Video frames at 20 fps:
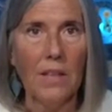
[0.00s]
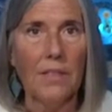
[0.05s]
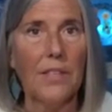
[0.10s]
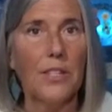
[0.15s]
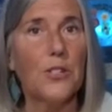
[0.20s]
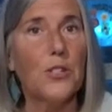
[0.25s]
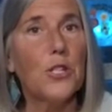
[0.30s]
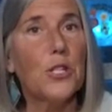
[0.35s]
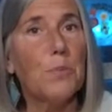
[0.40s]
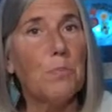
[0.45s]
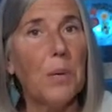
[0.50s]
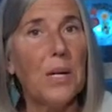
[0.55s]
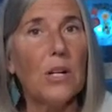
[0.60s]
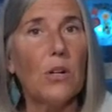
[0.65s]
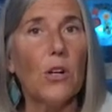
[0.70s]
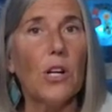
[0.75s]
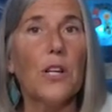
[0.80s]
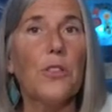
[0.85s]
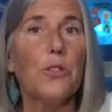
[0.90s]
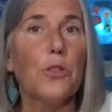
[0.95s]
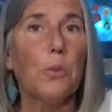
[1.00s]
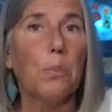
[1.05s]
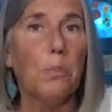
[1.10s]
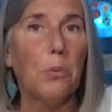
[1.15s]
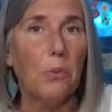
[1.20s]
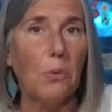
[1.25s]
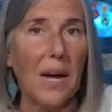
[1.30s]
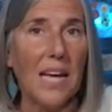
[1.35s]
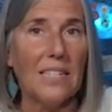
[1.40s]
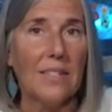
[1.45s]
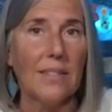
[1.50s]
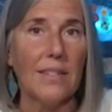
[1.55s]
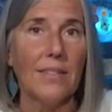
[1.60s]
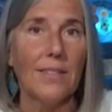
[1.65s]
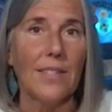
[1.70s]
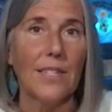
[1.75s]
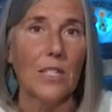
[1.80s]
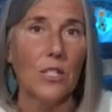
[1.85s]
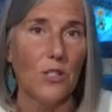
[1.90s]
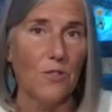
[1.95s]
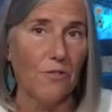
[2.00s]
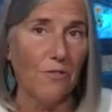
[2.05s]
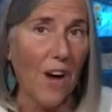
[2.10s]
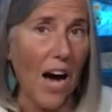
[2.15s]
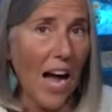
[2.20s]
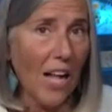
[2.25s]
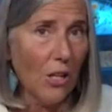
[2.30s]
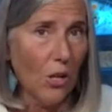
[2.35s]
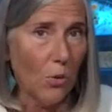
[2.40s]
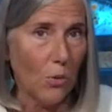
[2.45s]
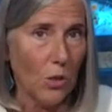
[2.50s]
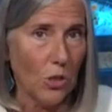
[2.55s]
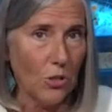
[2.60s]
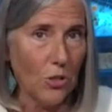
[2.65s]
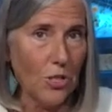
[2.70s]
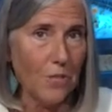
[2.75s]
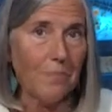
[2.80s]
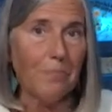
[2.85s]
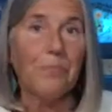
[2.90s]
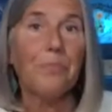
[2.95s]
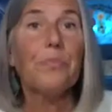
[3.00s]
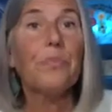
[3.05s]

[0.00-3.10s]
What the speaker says: The Spirit, the presence, his followers